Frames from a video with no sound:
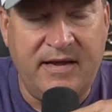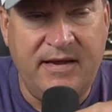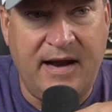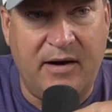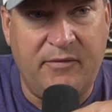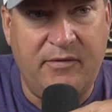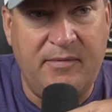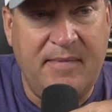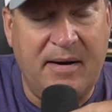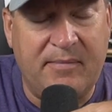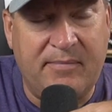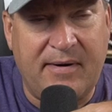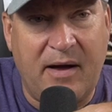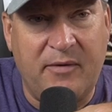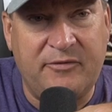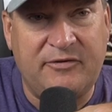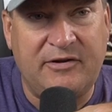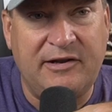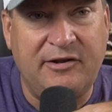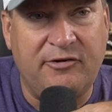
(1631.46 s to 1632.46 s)
and I remember
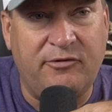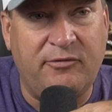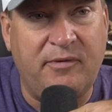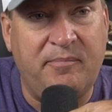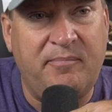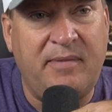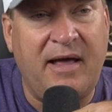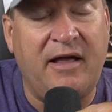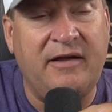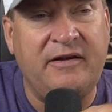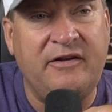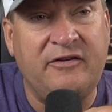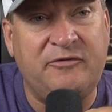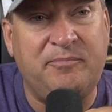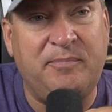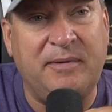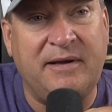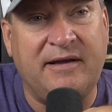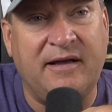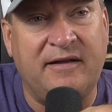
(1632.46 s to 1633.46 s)
I was a little rebellious
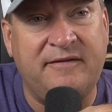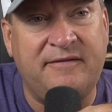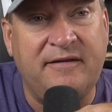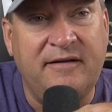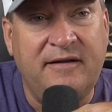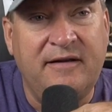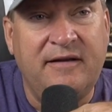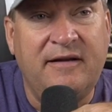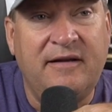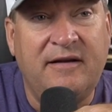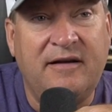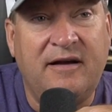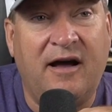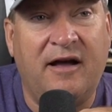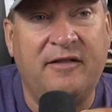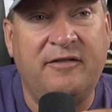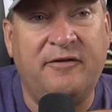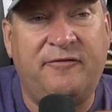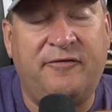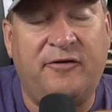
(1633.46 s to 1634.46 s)
because
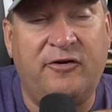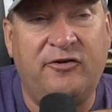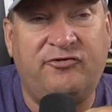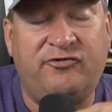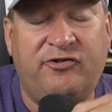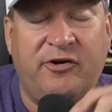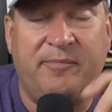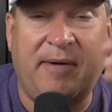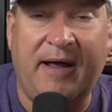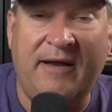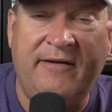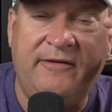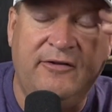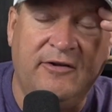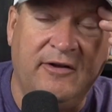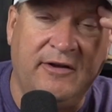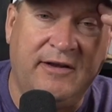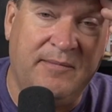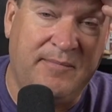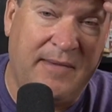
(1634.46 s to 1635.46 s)
on the first trip I
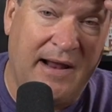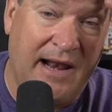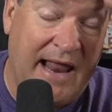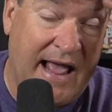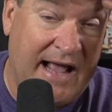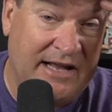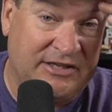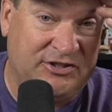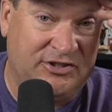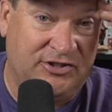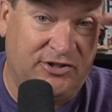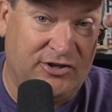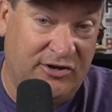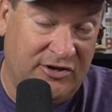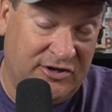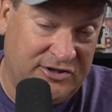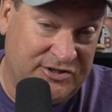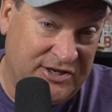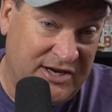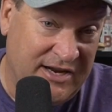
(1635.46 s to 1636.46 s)
took in my last
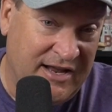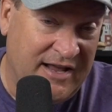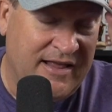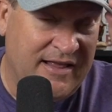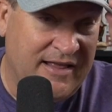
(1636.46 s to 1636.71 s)
church,